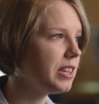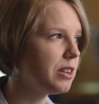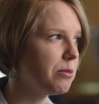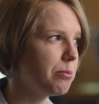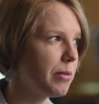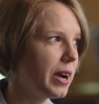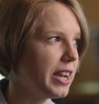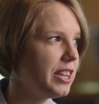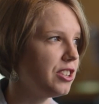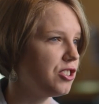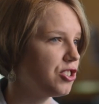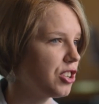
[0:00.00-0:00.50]
it
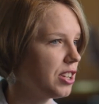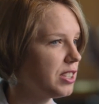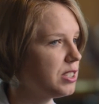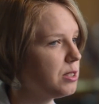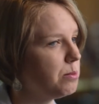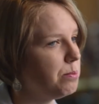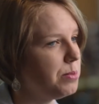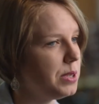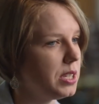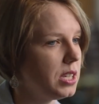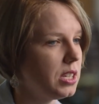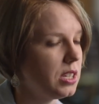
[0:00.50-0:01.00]
might
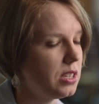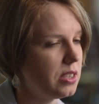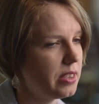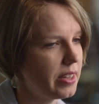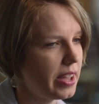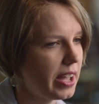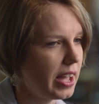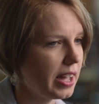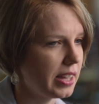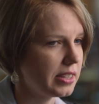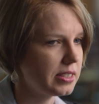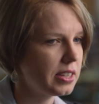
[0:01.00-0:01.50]
just be
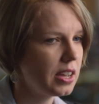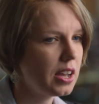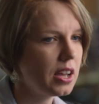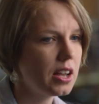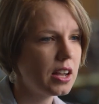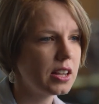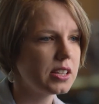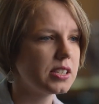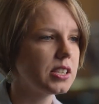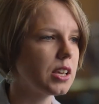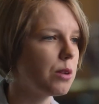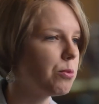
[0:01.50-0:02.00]
that
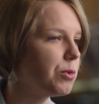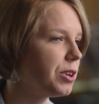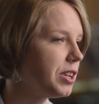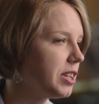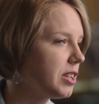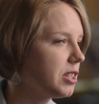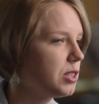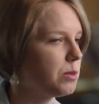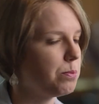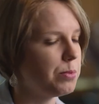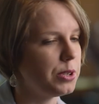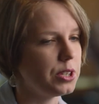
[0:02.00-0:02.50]
someone
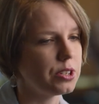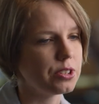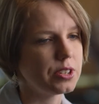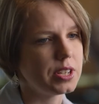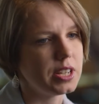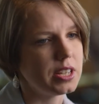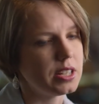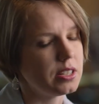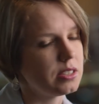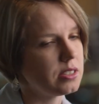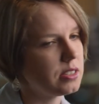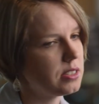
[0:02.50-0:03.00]

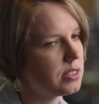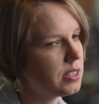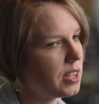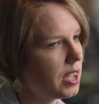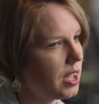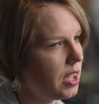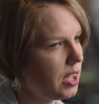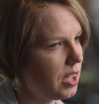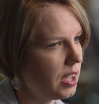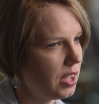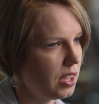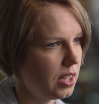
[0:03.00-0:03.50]
experienced
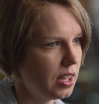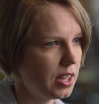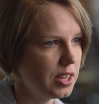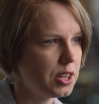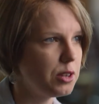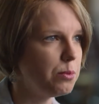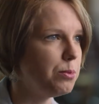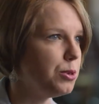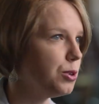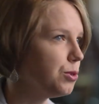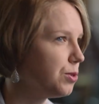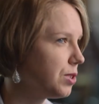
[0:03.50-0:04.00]
an
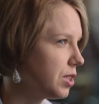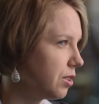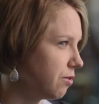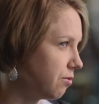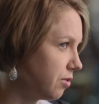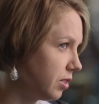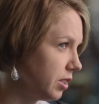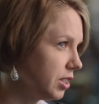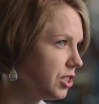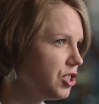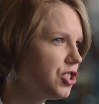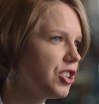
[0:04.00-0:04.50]

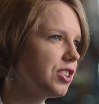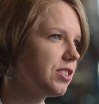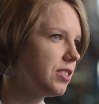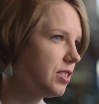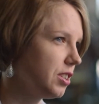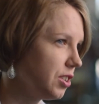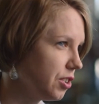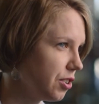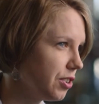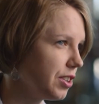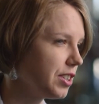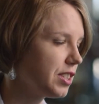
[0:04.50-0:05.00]
abusive religious
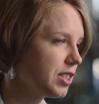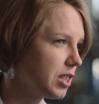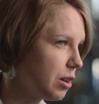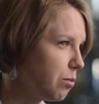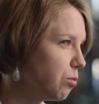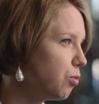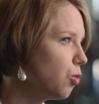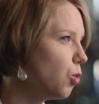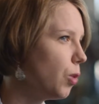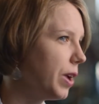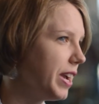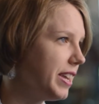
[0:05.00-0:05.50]
leader at
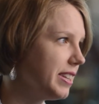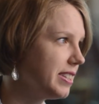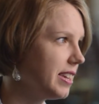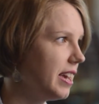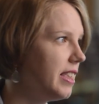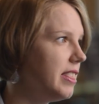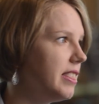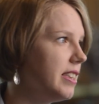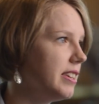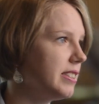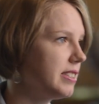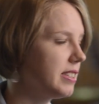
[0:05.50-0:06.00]
some point,
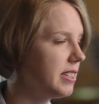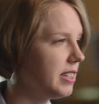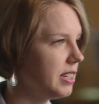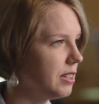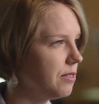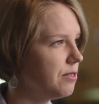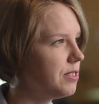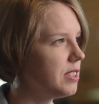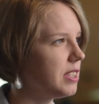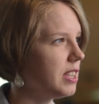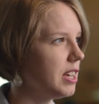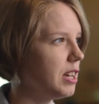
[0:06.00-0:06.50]
and this
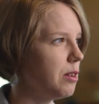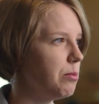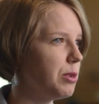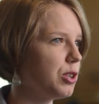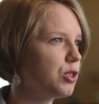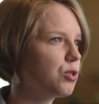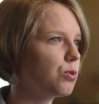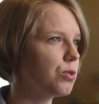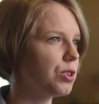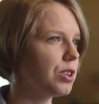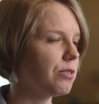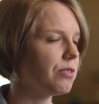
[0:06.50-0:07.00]
gives them a
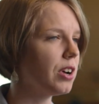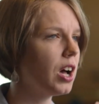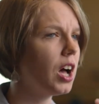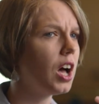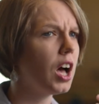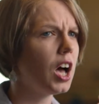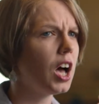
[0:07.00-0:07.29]
sort of